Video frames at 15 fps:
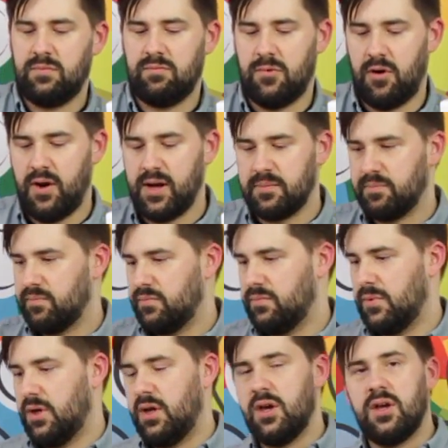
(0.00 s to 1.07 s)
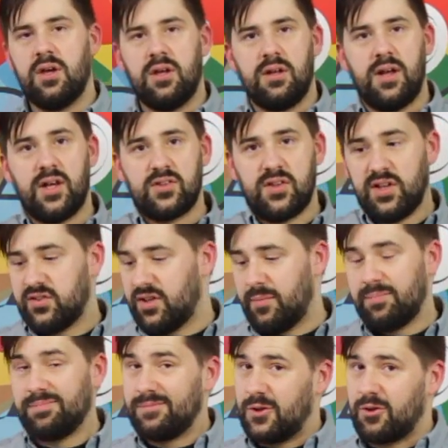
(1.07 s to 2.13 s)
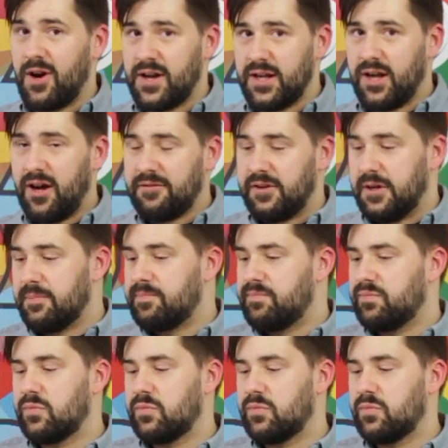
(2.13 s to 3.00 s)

All right, next thing's up, grinding coffee.